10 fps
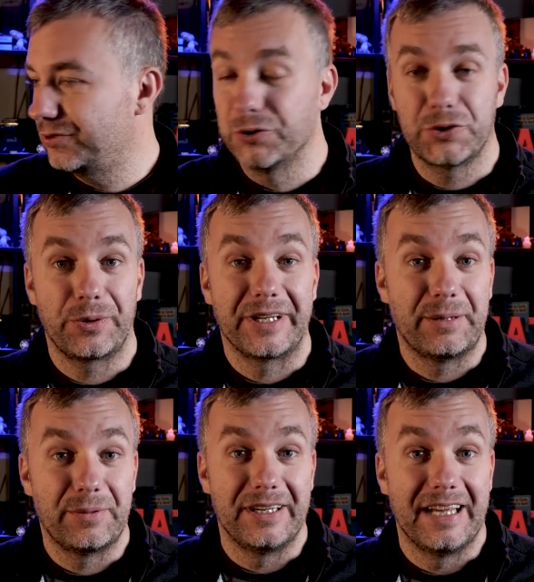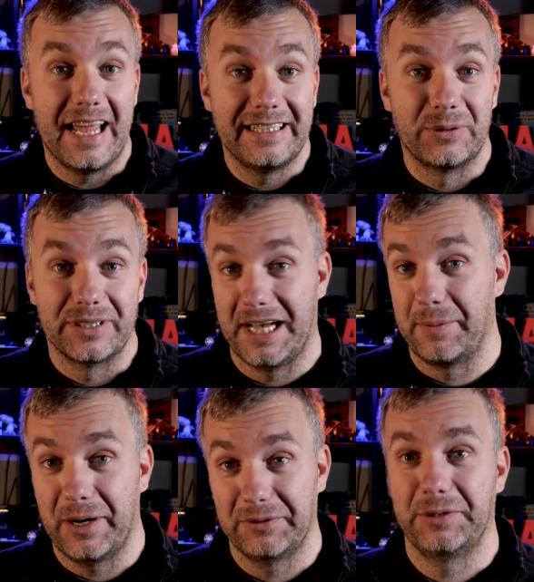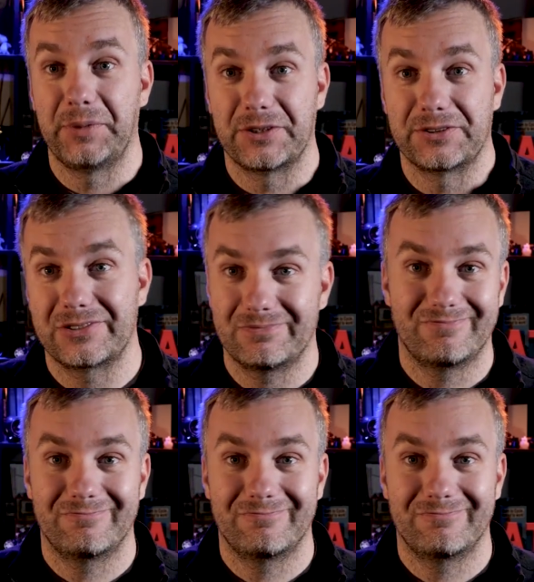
tutoring anyone about it, because,